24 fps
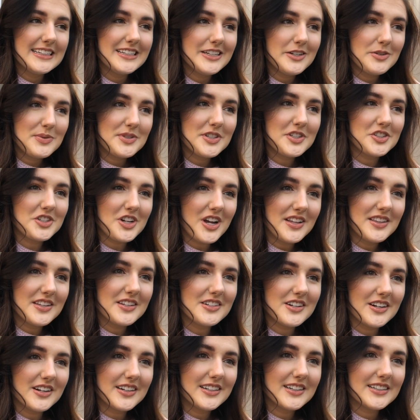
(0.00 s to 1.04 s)
It was a shot in the
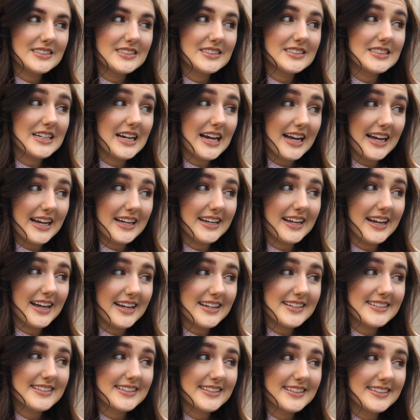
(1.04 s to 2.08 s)
dark. I had to
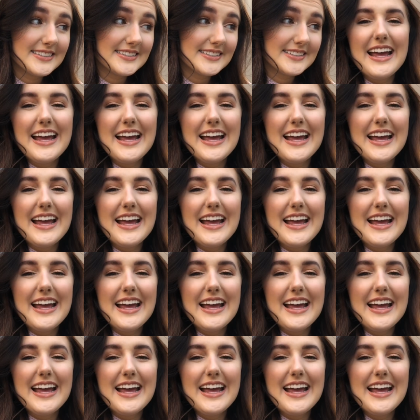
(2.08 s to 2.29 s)
ask.